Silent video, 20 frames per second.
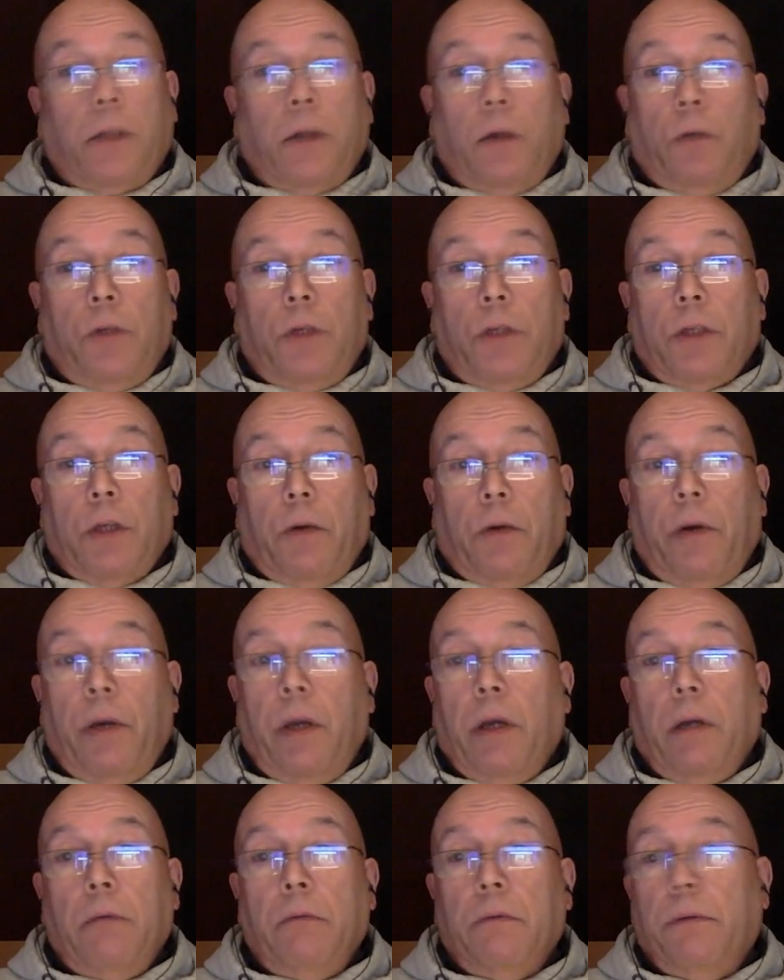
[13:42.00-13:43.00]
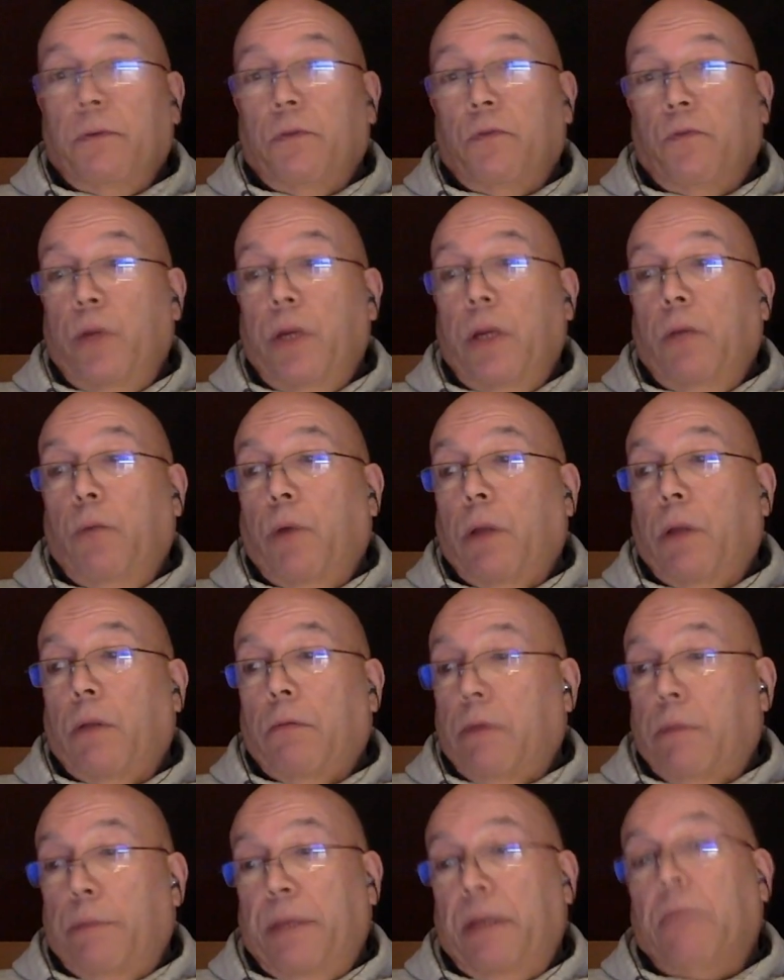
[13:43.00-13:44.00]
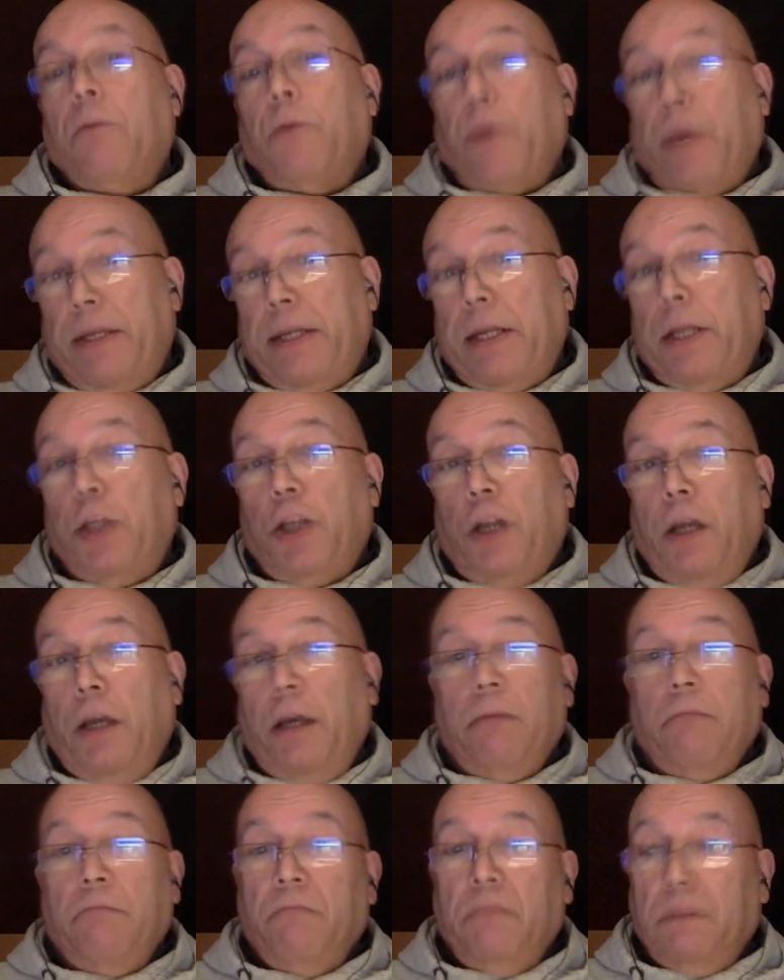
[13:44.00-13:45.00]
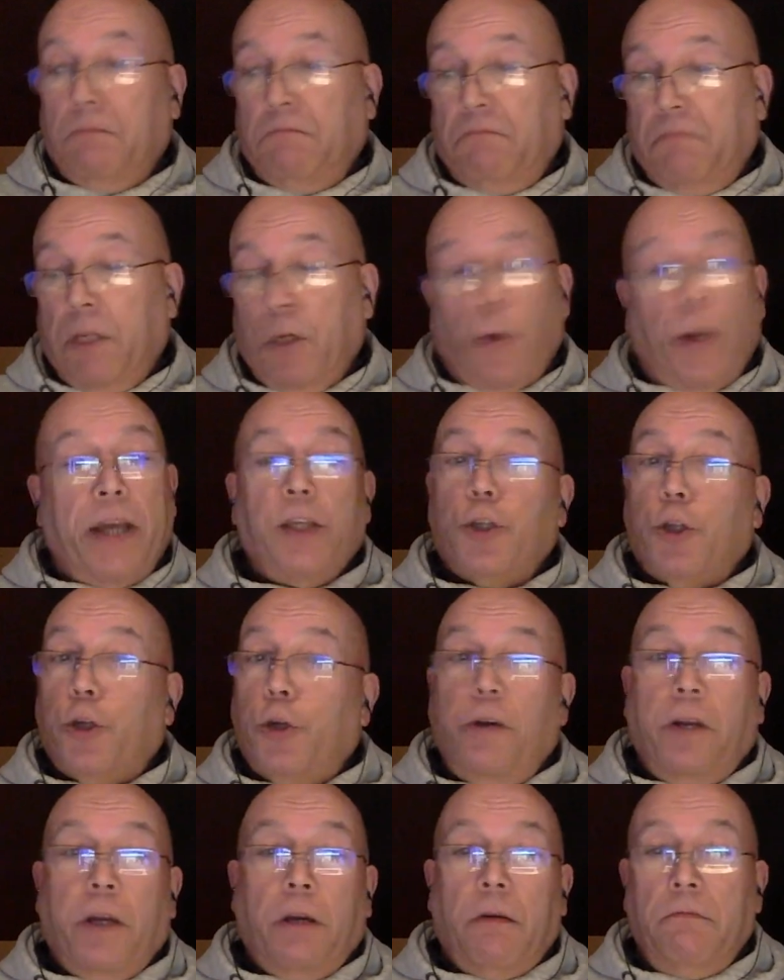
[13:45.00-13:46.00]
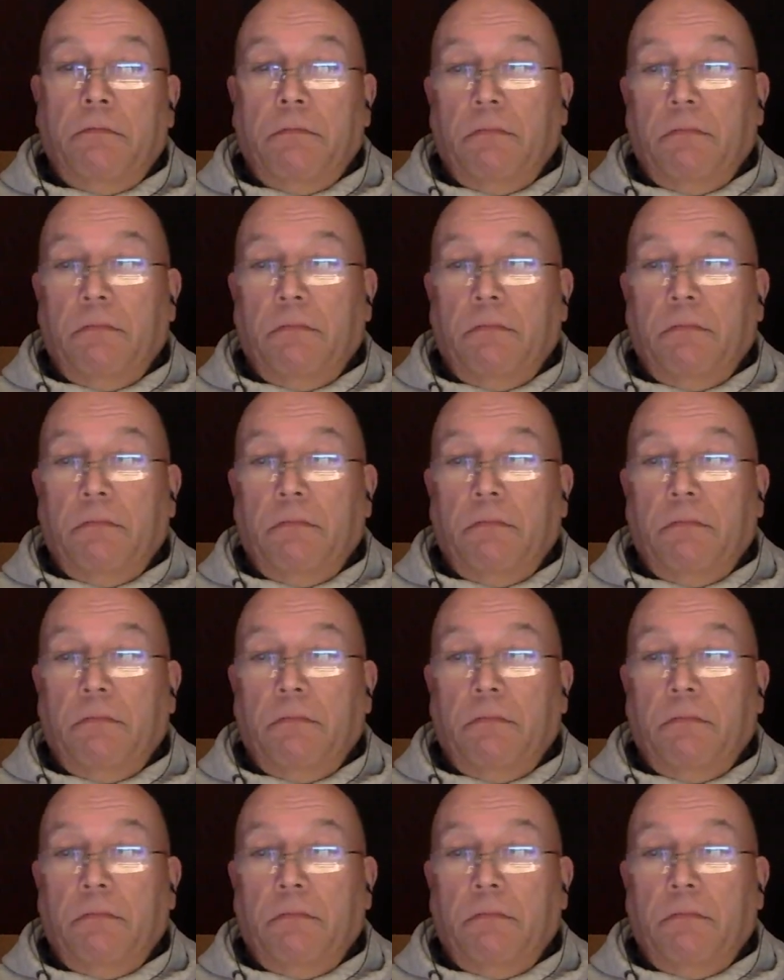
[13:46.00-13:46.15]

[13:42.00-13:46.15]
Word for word: I, don't disagree. Huh? It's really well. I mean, great engineer, great mm. studio.